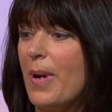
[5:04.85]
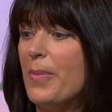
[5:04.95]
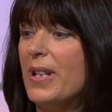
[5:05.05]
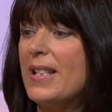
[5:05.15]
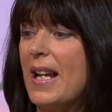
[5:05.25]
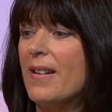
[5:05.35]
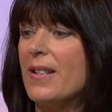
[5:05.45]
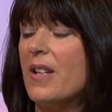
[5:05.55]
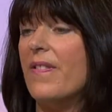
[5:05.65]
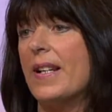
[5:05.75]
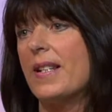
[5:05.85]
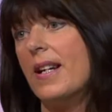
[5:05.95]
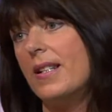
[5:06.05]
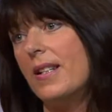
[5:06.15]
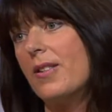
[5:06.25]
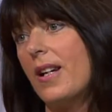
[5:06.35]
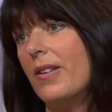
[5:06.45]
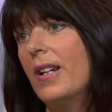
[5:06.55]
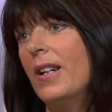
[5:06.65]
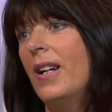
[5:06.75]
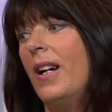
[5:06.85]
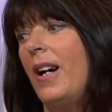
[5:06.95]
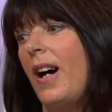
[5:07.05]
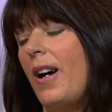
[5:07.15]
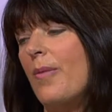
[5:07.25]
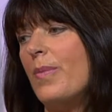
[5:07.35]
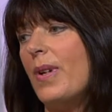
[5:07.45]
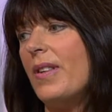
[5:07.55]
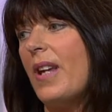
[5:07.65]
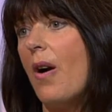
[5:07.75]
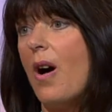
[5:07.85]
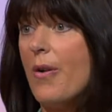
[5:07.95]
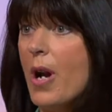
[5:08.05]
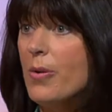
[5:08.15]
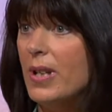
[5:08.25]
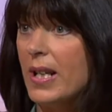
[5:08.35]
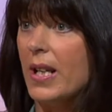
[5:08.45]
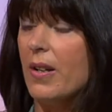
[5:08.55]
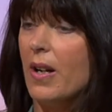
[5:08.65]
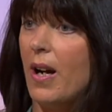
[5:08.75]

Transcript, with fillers: I mean, it's endlessly fascinating. So um, there are only uh,